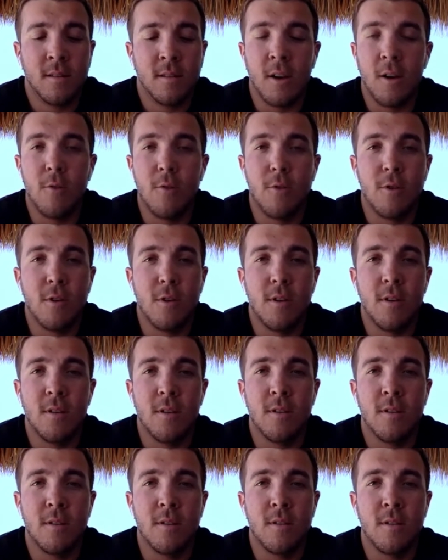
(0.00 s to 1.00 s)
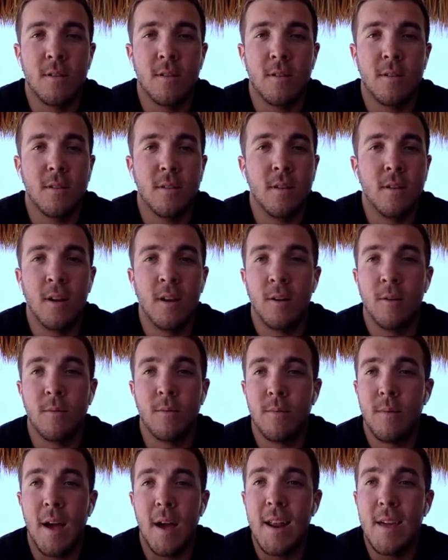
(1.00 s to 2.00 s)
coaches, you know,
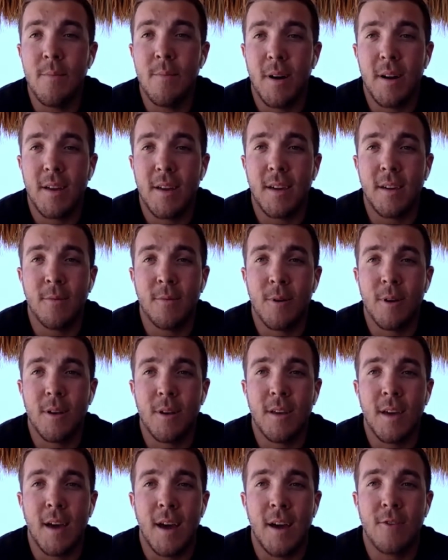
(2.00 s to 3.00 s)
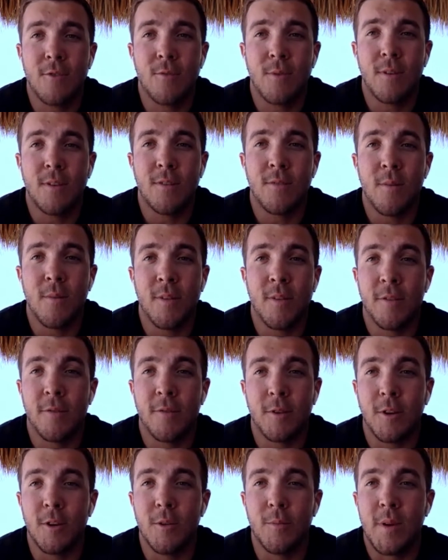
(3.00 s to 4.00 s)
anybody really, I just want to surround myself
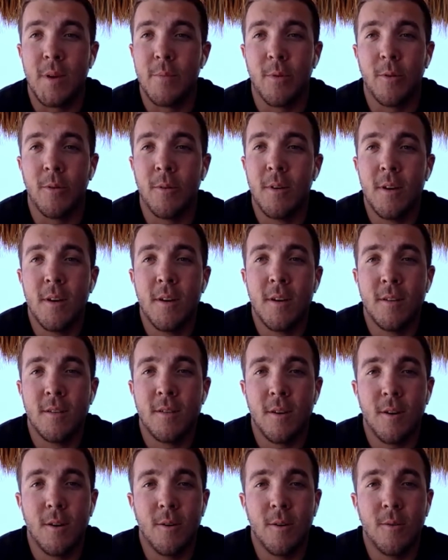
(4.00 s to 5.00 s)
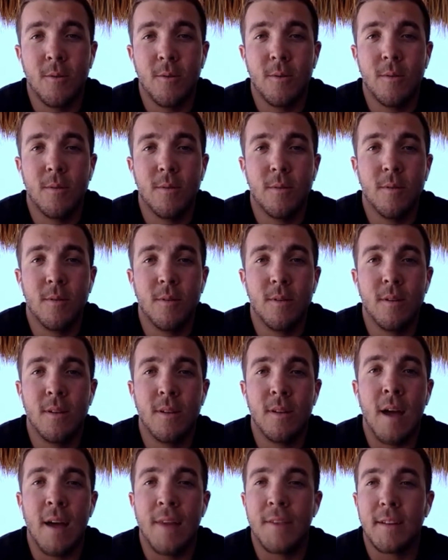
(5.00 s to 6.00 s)
with good people. So
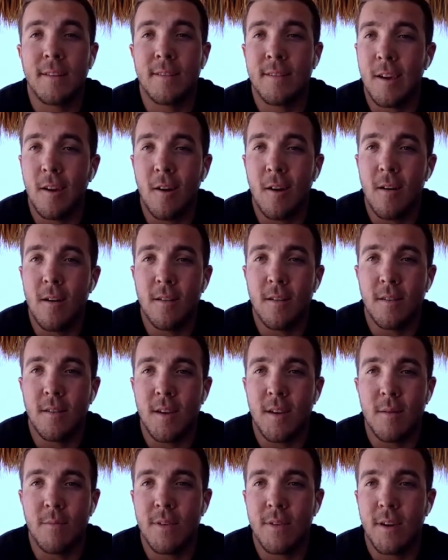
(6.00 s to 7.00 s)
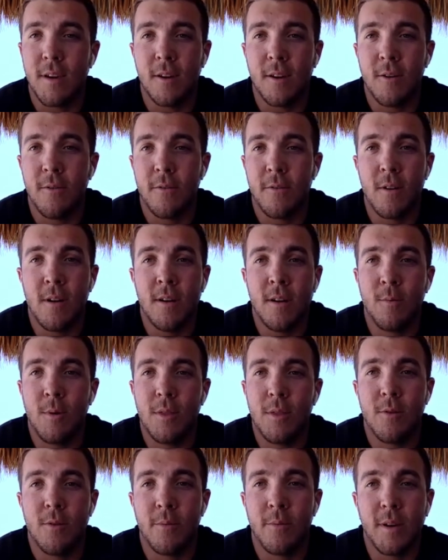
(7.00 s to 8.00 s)
I think TR does the same thing over at
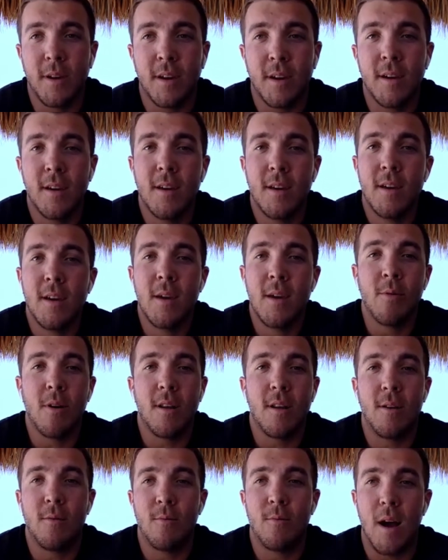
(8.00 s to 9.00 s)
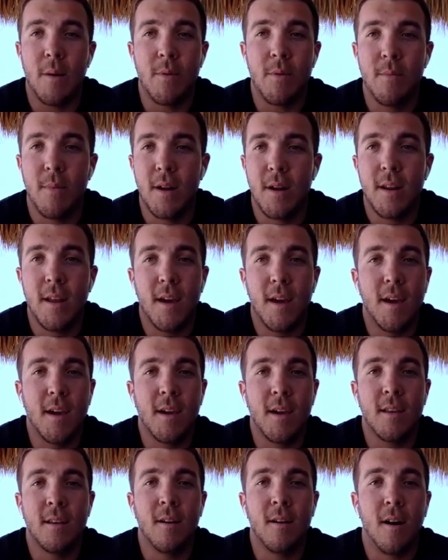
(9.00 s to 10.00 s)
Winthrop. Like, he brought in Robbie
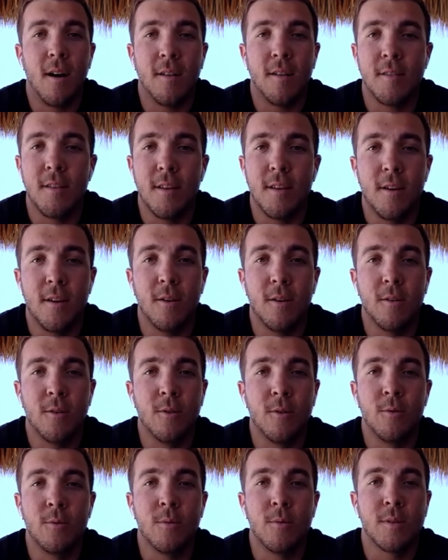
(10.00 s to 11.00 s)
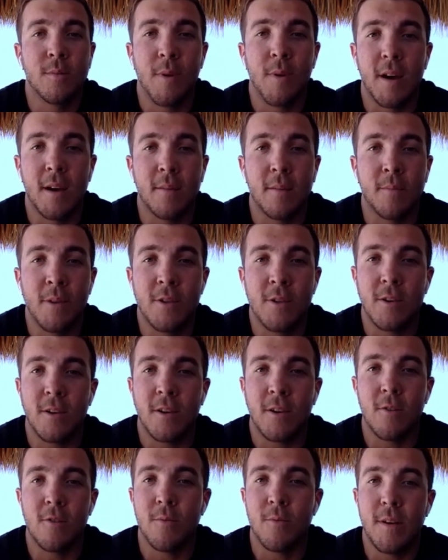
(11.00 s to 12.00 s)
Monday and Austin Hill, who was my
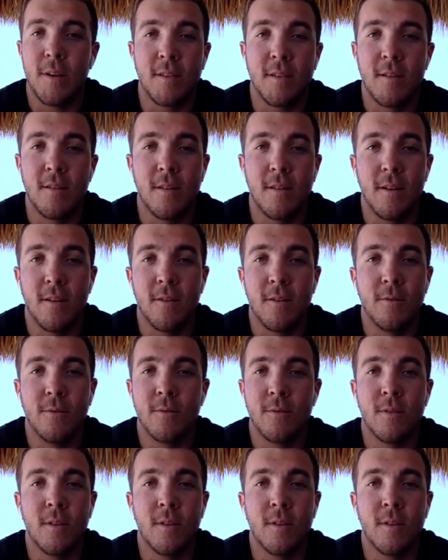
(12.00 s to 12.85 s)
pitching coach my senior year,